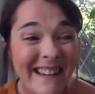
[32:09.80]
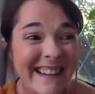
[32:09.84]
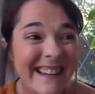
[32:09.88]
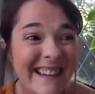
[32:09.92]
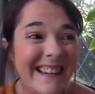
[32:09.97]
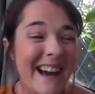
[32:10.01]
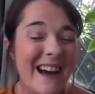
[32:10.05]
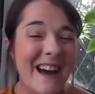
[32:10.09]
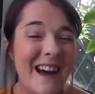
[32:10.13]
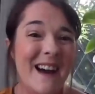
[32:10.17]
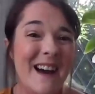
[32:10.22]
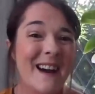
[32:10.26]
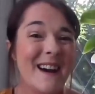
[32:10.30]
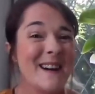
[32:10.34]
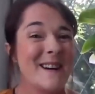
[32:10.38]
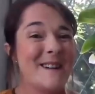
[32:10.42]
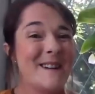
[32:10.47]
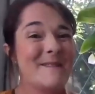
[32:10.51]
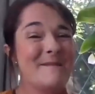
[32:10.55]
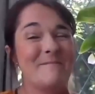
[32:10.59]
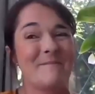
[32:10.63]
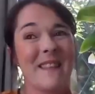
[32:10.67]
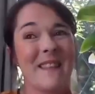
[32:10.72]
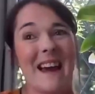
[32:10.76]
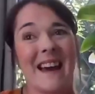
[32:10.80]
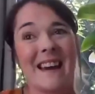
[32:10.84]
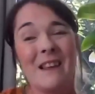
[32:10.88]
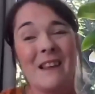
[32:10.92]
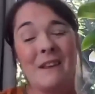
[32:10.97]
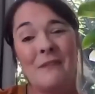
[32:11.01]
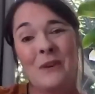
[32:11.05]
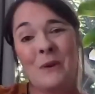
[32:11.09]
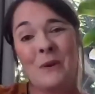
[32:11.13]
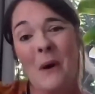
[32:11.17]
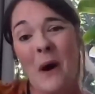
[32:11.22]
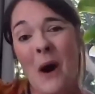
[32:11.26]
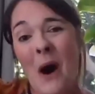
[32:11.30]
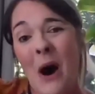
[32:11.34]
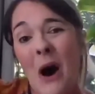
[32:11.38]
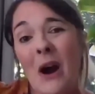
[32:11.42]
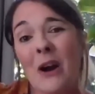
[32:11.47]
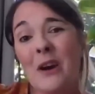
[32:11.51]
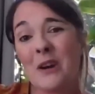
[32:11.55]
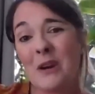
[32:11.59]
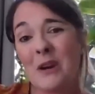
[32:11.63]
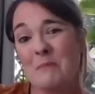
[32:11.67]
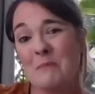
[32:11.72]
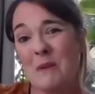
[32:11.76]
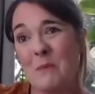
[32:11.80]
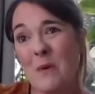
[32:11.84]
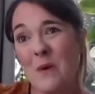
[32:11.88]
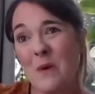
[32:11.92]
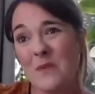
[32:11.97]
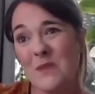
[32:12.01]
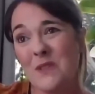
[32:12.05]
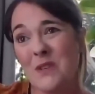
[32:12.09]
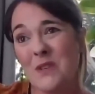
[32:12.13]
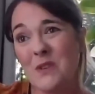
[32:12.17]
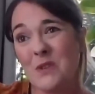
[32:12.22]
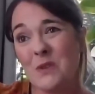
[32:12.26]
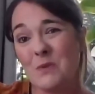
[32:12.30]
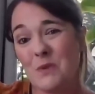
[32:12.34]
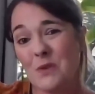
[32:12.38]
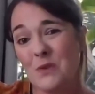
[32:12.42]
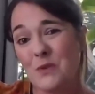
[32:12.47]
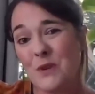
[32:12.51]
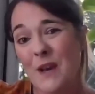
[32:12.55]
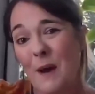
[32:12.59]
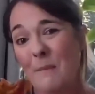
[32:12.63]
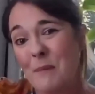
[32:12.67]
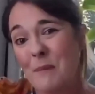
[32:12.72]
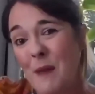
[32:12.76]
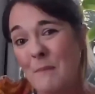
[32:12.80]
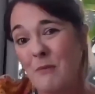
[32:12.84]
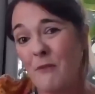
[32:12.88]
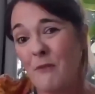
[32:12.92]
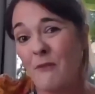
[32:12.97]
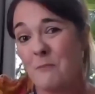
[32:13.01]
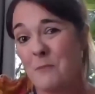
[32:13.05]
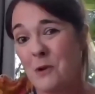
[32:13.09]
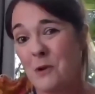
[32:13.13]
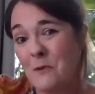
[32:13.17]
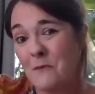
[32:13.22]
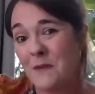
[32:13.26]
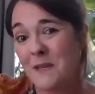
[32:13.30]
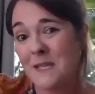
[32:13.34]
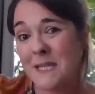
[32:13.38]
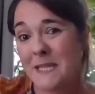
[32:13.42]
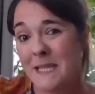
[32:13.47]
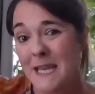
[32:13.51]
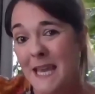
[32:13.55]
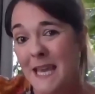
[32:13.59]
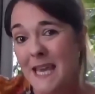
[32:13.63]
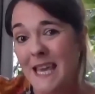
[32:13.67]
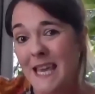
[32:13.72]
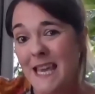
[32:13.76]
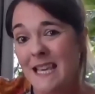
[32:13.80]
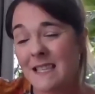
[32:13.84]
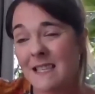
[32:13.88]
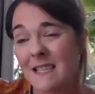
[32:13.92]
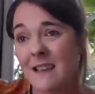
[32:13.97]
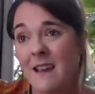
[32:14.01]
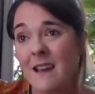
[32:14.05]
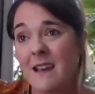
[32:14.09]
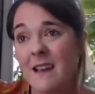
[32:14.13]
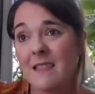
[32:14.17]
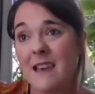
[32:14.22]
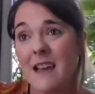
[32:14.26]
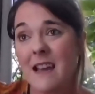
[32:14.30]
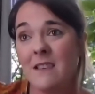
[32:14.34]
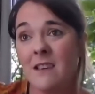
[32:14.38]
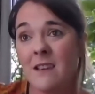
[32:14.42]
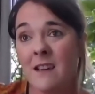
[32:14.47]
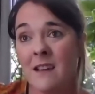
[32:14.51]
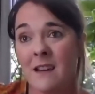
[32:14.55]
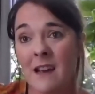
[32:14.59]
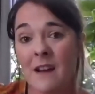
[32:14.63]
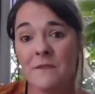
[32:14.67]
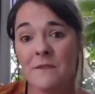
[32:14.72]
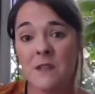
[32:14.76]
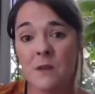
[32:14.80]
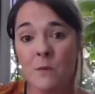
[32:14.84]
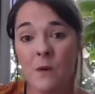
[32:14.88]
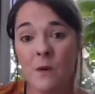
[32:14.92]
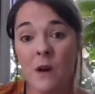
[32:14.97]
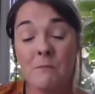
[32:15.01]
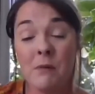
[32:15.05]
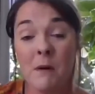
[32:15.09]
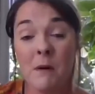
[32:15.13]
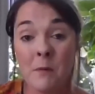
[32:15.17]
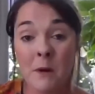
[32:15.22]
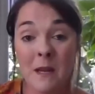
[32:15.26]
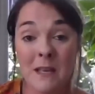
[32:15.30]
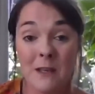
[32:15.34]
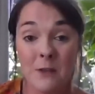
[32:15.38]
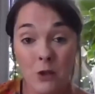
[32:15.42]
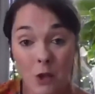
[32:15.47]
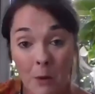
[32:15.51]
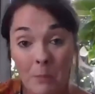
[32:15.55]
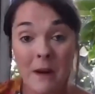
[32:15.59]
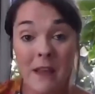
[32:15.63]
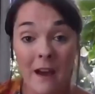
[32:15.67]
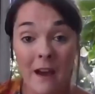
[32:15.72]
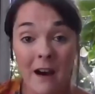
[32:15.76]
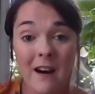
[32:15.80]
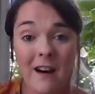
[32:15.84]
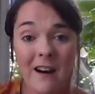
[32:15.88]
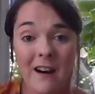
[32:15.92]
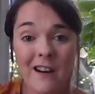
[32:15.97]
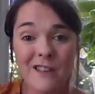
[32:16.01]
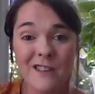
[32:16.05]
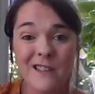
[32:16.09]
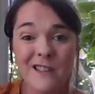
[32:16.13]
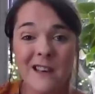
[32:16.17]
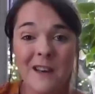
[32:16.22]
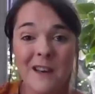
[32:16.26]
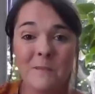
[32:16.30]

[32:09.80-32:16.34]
and if you are going to be wanting to attract people from overseas, then you're going to have to work probably doubly hard,